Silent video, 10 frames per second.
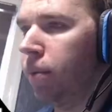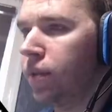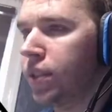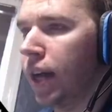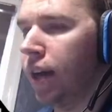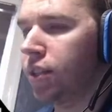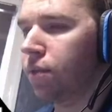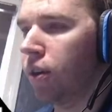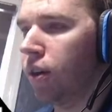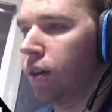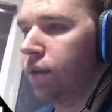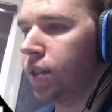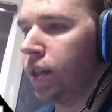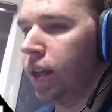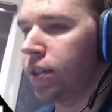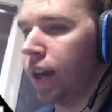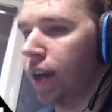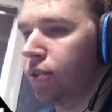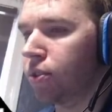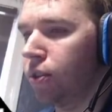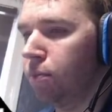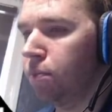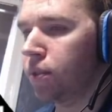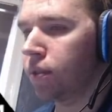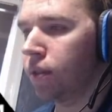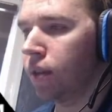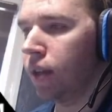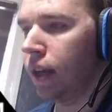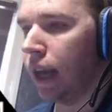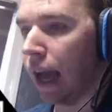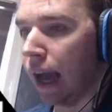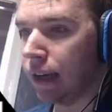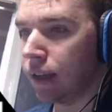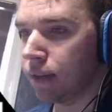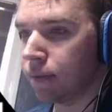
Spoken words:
of silence for all of C's dead troops. Not.